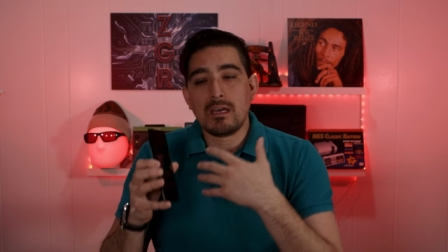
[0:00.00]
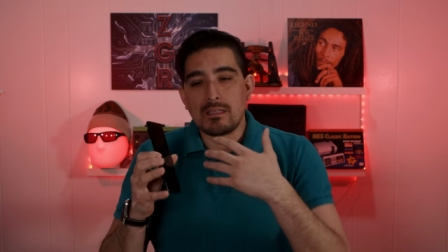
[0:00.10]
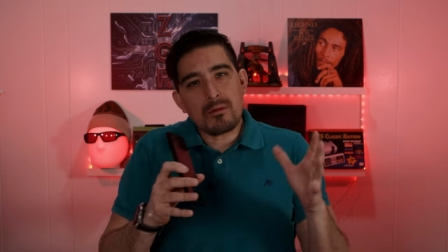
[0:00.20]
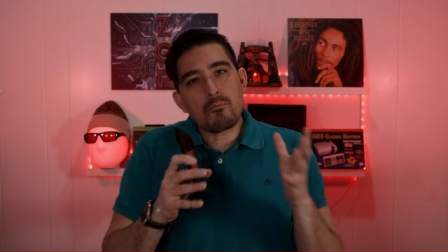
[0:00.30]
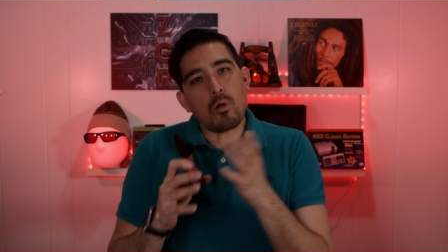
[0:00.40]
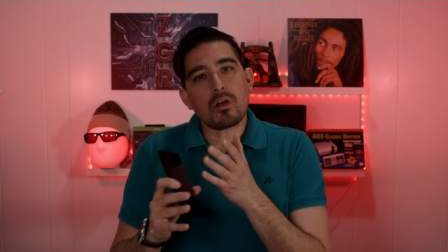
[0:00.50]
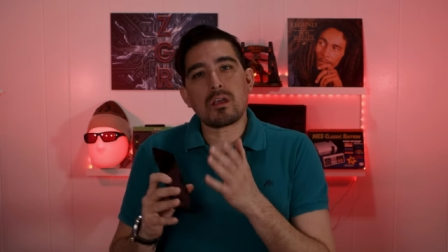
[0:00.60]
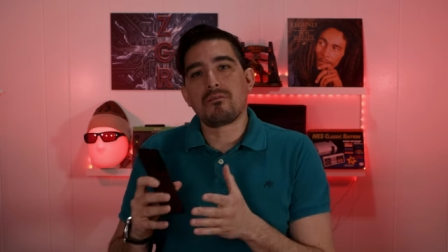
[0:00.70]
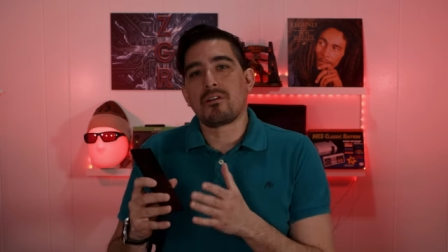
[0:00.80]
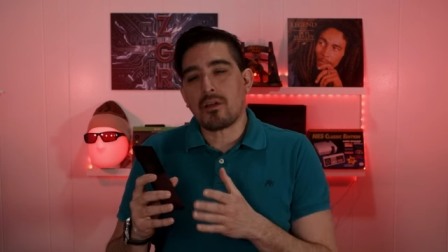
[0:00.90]
They've been
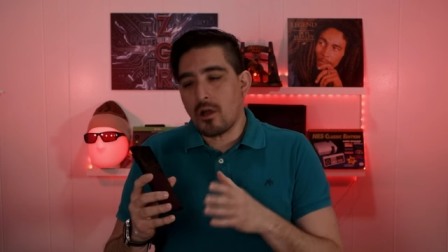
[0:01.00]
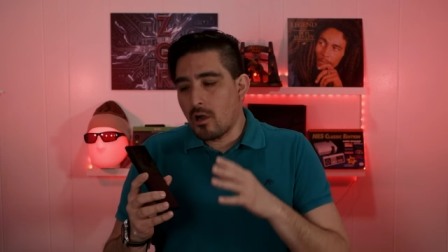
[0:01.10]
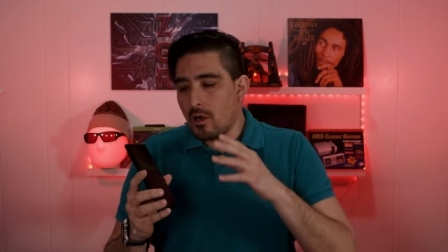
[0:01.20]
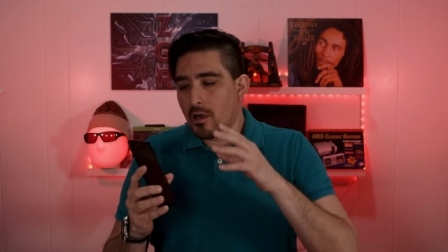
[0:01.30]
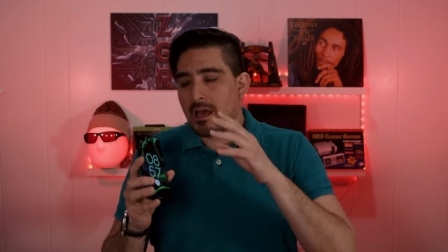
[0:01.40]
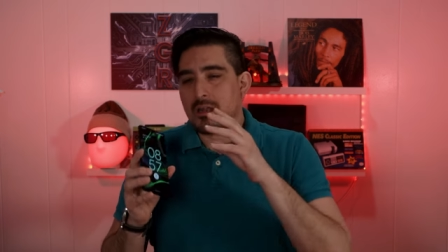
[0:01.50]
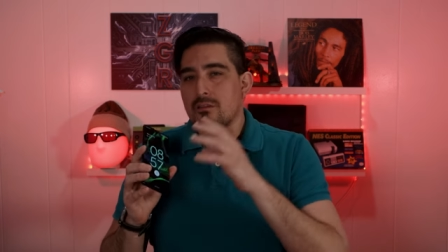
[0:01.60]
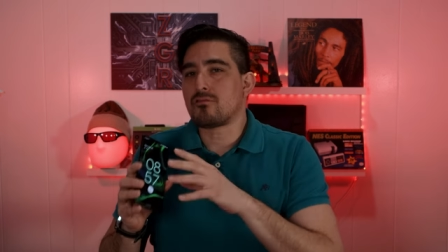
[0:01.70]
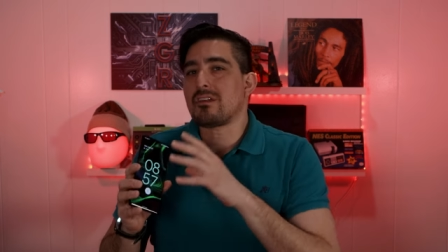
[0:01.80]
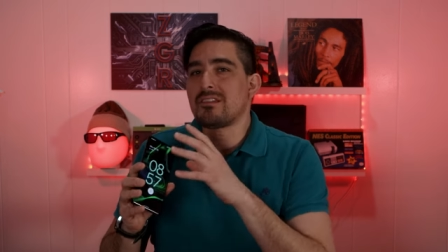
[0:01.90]
working very hard at
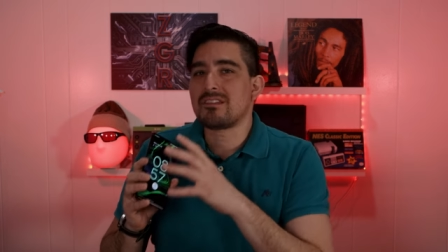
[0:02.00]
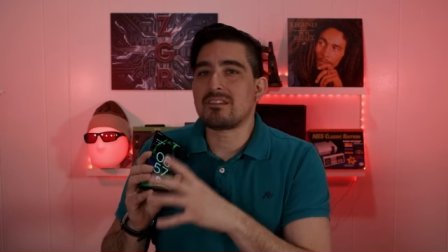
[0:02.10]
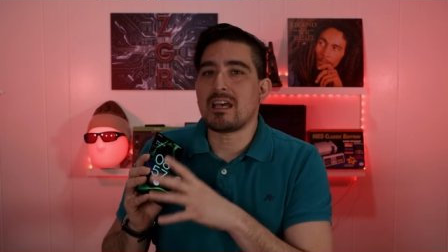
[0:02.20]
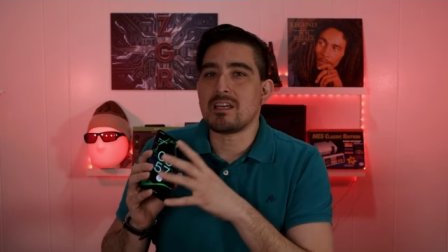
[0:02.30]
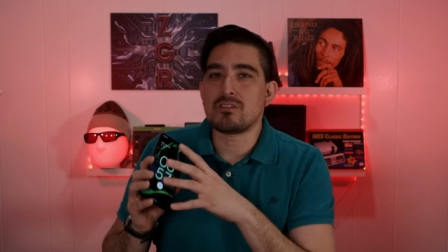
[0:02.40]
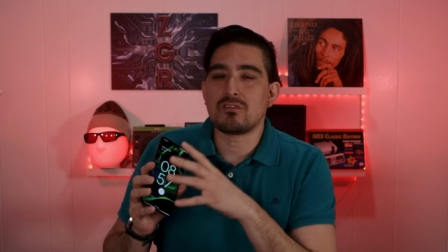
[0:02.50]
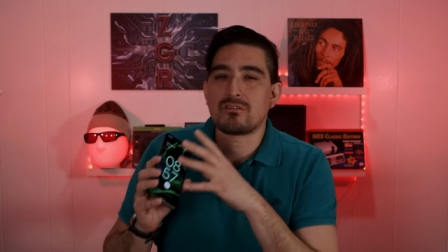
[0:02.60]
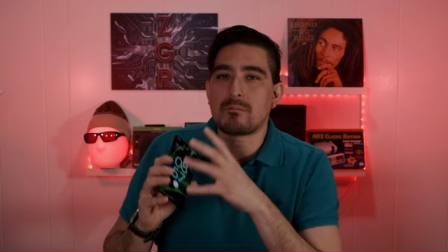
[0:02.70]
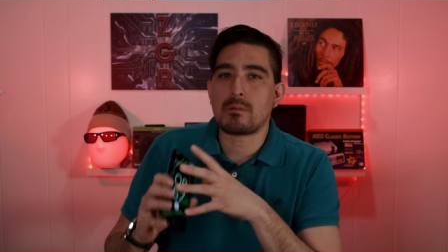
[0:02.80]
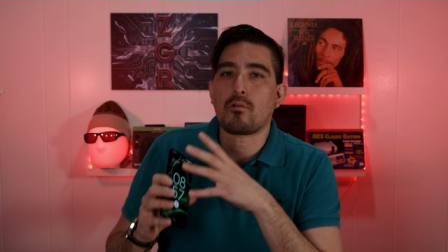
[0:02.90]
addressing the
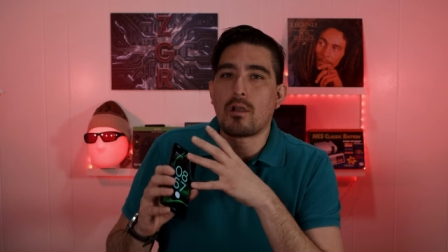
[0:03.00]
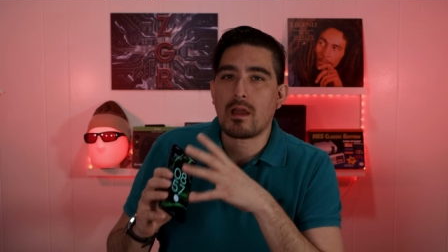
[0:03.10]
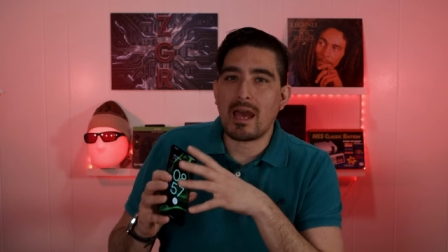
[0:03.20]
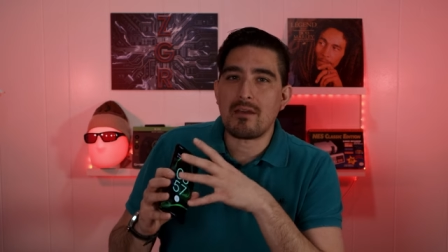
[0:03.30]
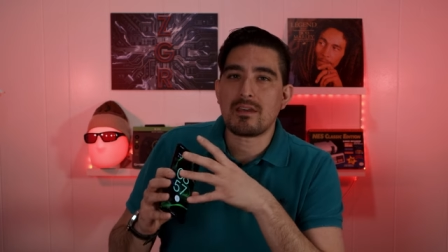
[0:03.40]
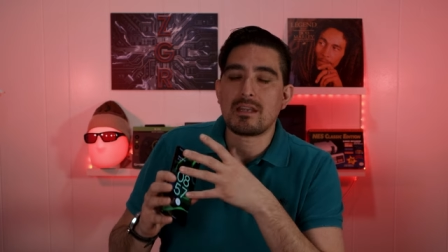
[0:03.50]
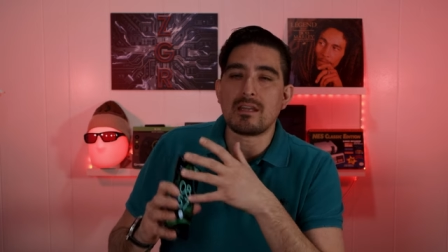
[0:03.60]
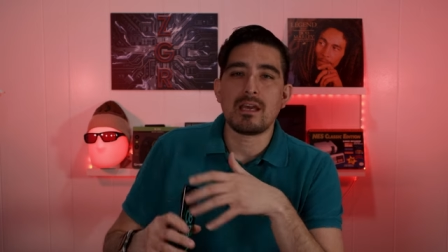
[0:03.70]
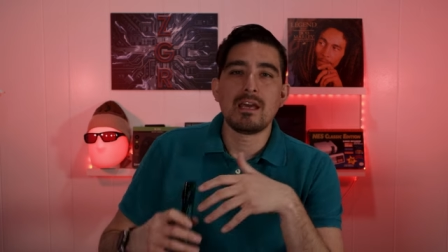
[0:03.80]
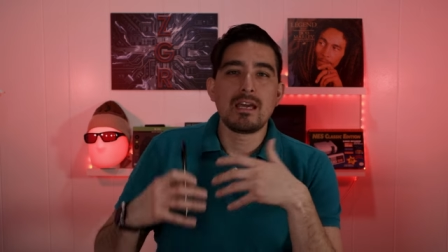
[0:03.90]
issues that people are having